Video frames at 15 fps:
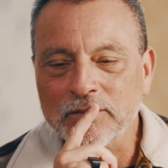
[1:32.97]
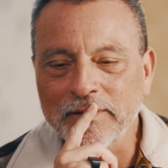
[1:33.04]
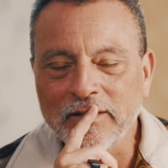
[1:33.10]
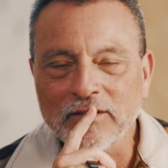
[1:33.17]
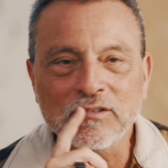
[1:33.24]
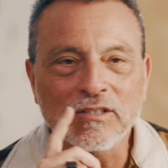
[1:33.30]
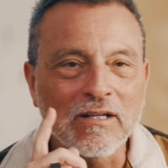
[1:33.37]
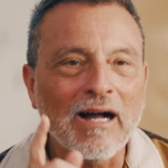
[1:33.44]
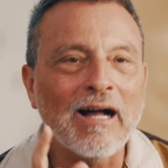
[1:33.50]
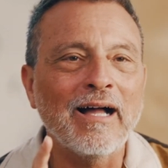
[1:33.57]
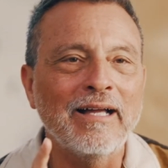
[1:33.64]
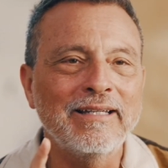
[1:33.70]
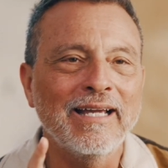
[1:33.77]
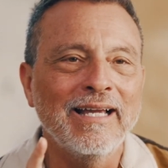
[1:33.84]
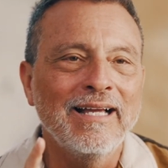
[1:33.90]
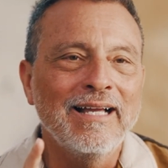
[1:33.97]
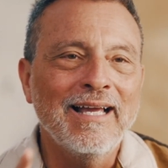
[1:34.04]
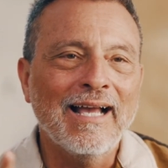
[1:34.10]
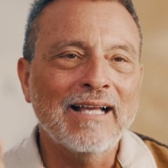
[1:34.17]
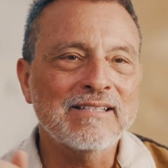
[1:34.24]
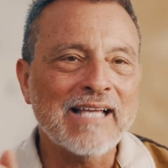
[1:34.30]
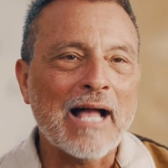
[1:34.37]
Because God
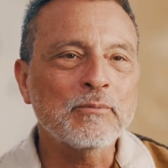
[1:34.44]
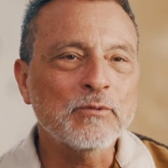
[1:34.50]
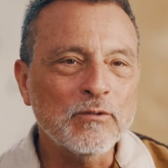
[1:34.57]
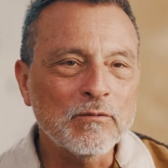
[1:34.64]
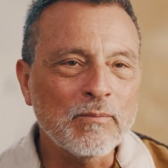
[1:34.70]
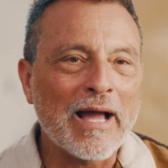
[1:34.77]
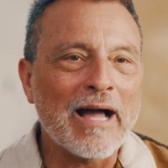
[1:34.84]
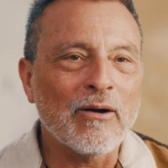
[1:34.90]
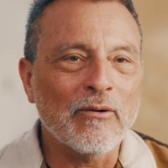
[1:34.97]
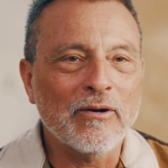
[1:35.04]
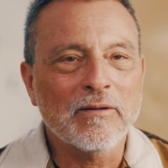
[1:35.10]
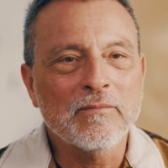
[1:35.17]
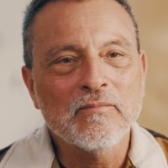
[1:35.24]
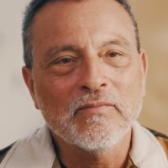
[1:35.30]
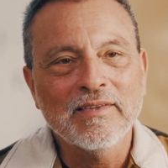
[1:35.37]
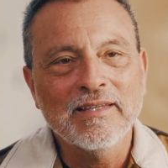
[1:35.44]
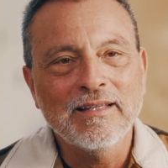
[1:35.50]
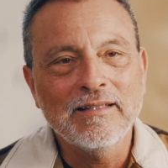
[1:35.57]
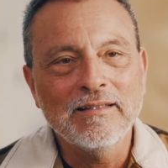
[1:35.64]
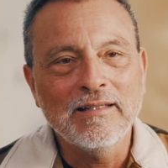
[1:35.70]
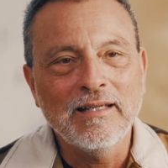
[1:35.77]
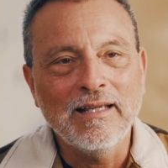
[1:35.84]
has absolute power,
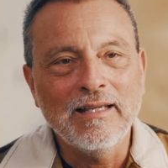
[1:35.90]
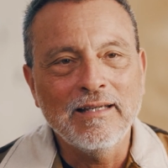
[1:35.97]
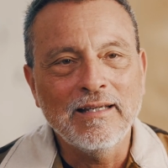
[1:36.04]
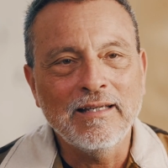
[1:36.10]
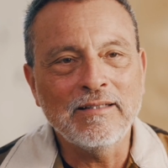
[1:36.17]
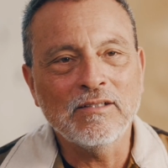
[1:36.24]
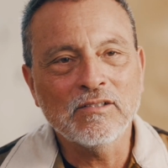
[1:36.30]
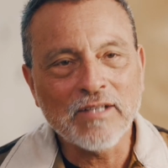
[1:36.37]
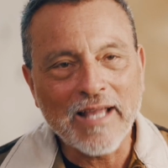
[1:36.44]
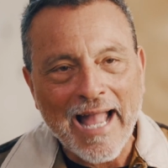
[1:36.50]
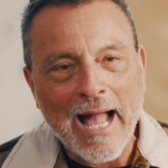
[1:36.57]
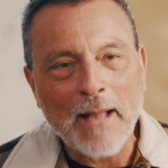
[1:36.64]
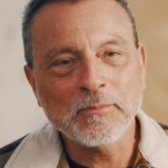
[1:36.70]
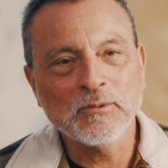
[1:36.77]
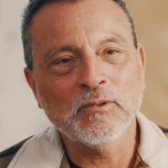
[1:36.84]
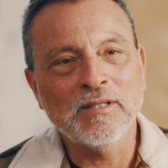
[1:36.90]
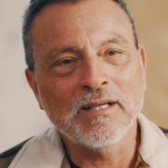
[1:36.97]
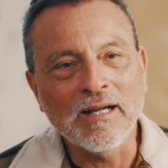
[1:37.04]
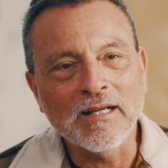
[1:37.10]
and he's absolutely